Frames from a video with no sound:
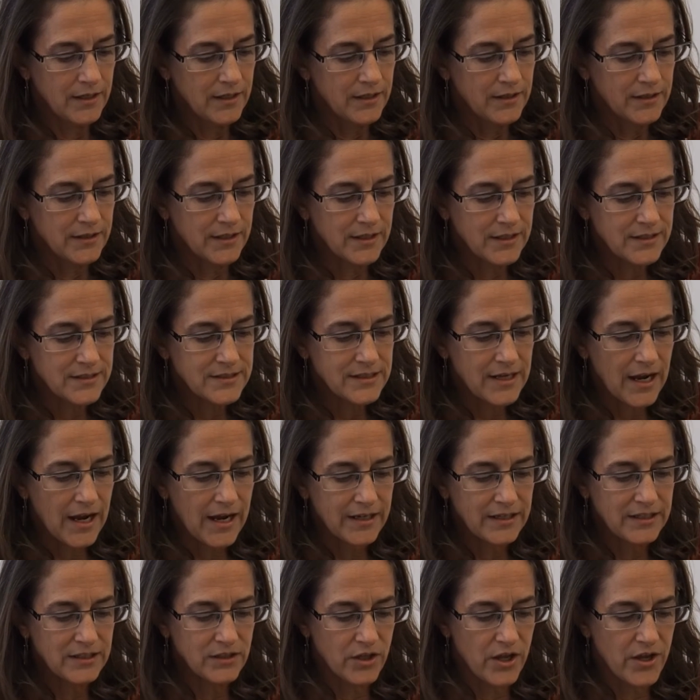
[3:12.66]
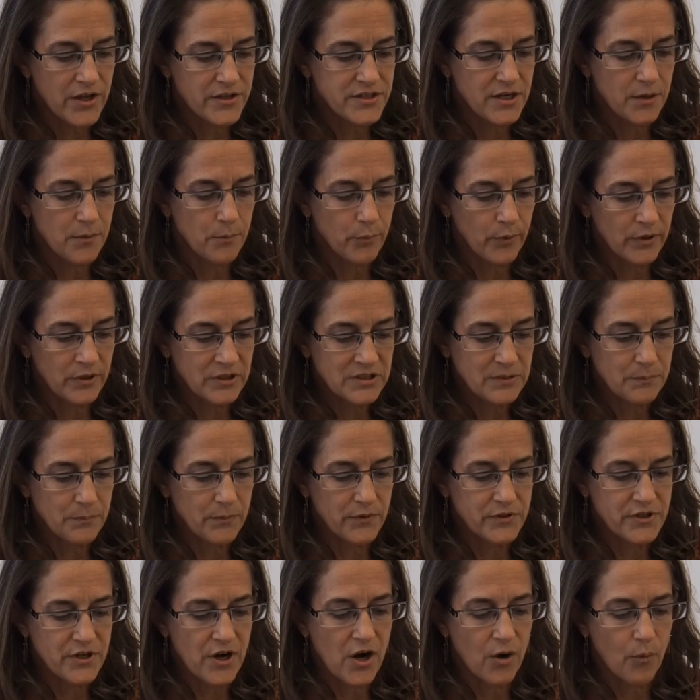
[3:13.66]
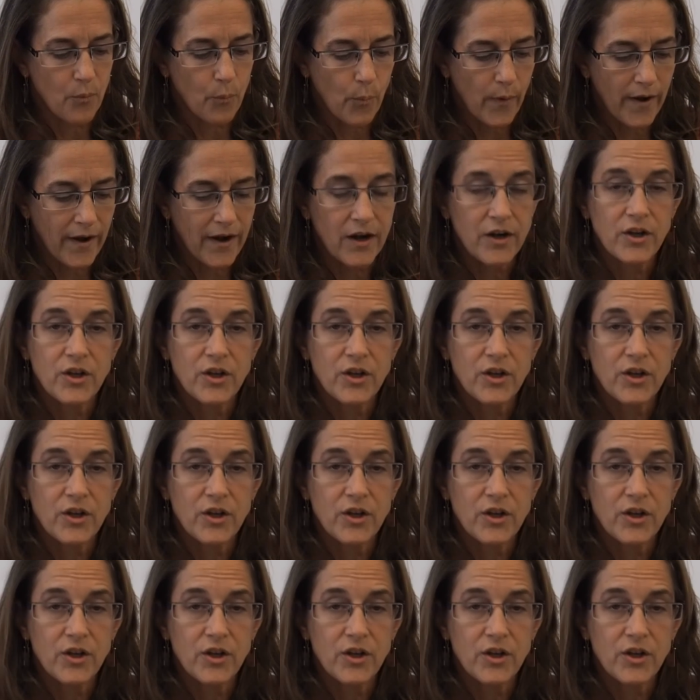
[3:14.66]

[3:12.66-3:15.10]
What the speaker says: These guiding laws and principles are where